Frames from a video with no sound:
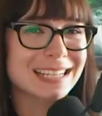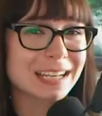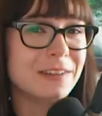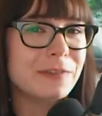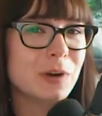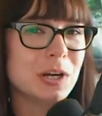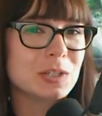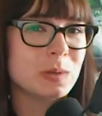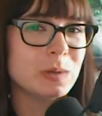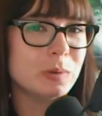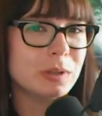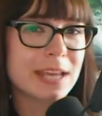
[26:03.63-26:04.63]
And of course,
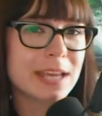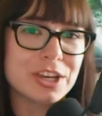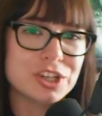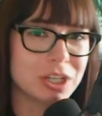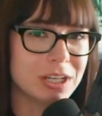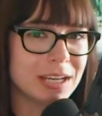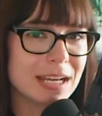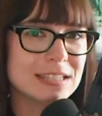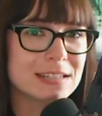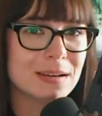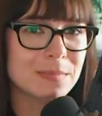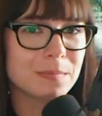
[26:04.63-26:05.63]
we will occasionally
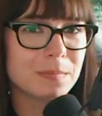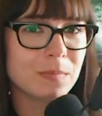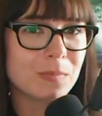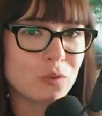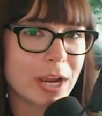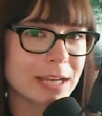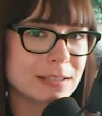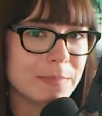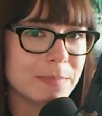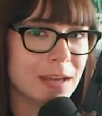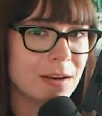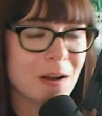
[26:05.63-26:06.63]
get some
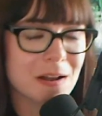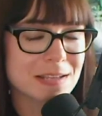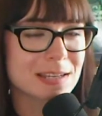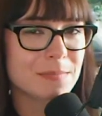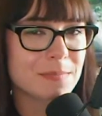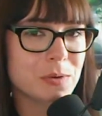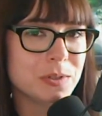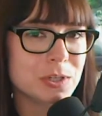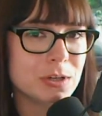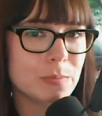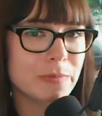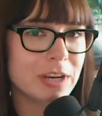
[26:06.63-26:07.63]
random yet awesome
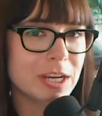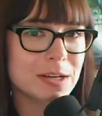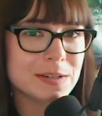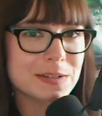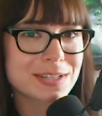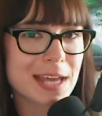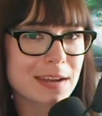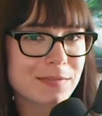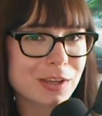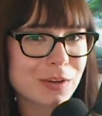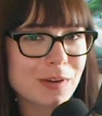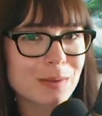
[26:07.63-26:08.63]
YouTube videos out
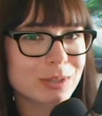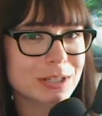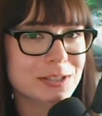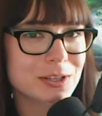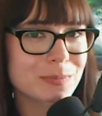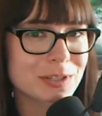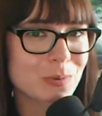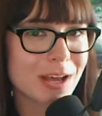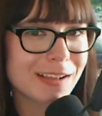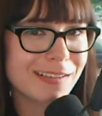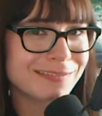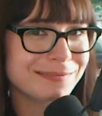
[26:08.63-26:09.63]
of you, I would assume, as well.